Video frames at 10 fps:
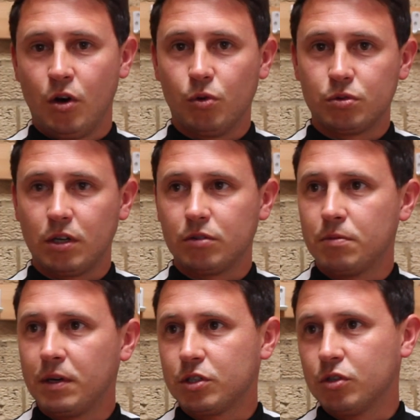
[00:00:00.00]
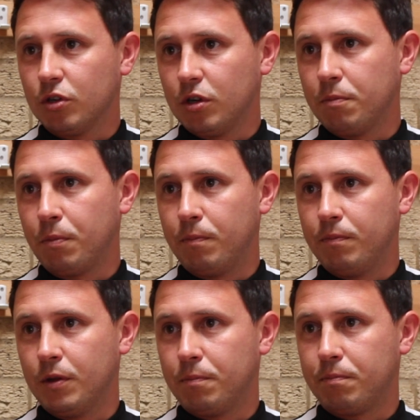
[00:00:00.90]
also to make sure
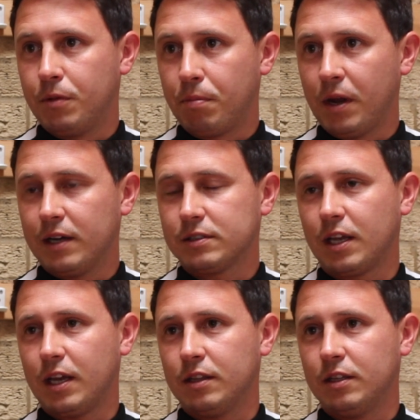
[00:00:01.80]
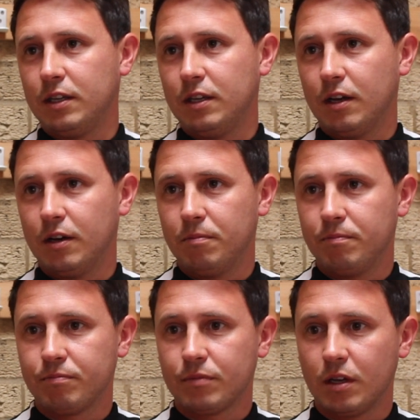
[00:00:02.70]
that the players are getting
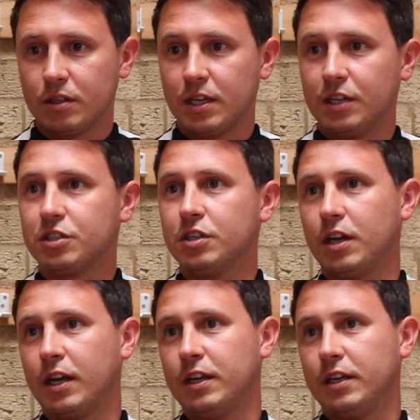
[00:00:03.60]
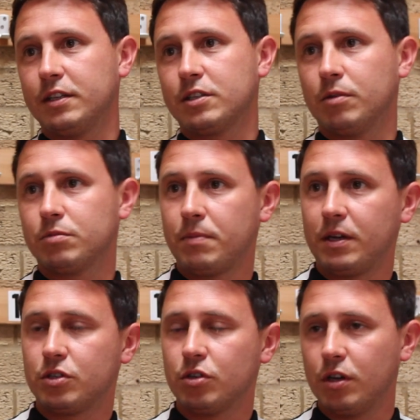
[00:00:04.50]
the attention that they need in terms of
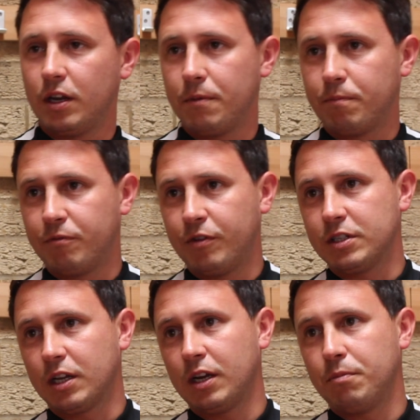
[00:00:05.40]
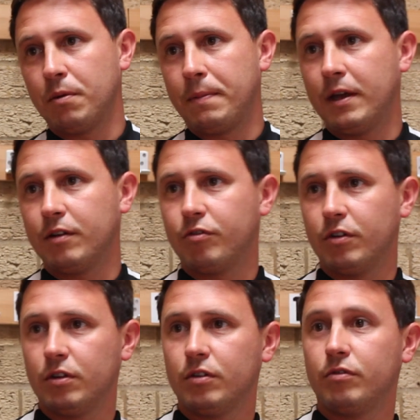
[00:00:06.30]
making sure that they're physically prepared
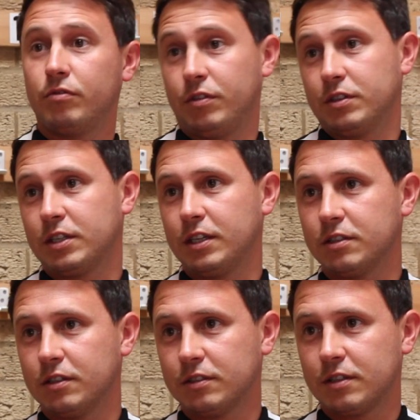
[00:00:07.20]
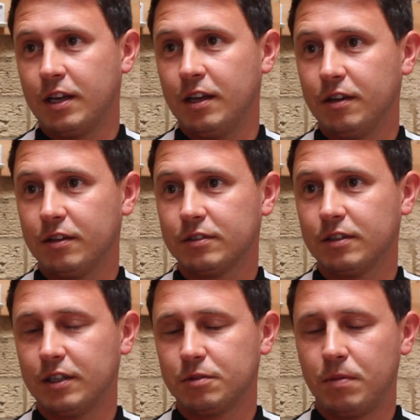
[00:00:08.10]
for the season that's ahead.
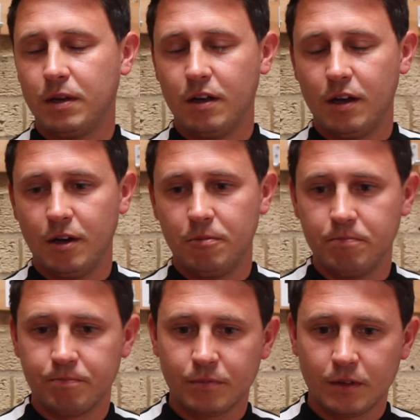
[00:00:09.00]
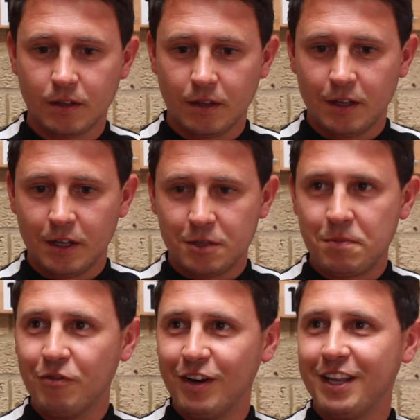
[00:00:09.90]
So it's been
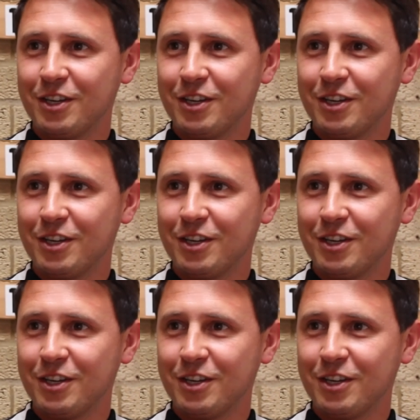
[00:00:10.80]
really